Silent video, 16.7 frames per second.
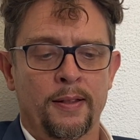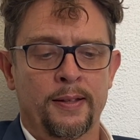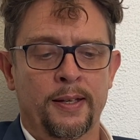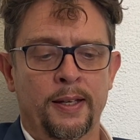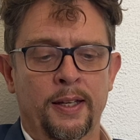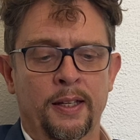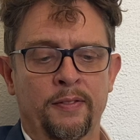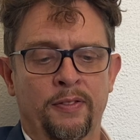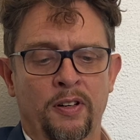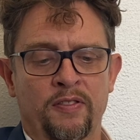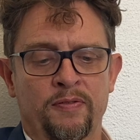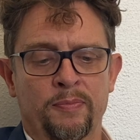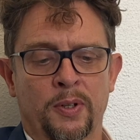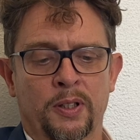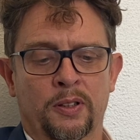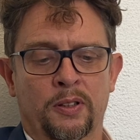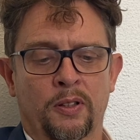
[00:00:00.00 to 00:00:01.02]
The
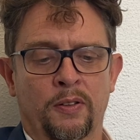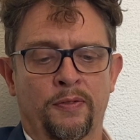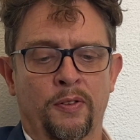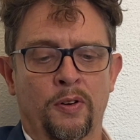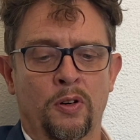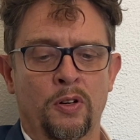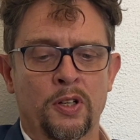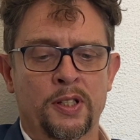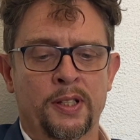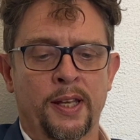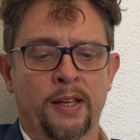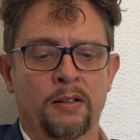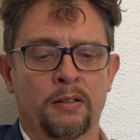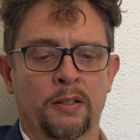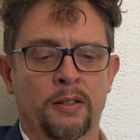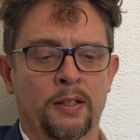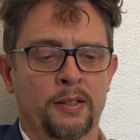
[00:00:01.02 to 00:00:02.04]
involvement of all
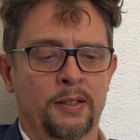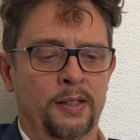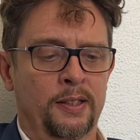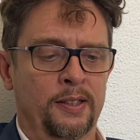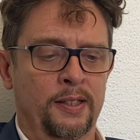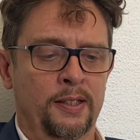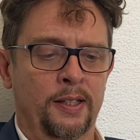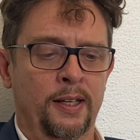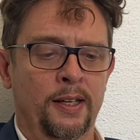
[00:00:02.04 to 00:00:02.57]
stakeholders in this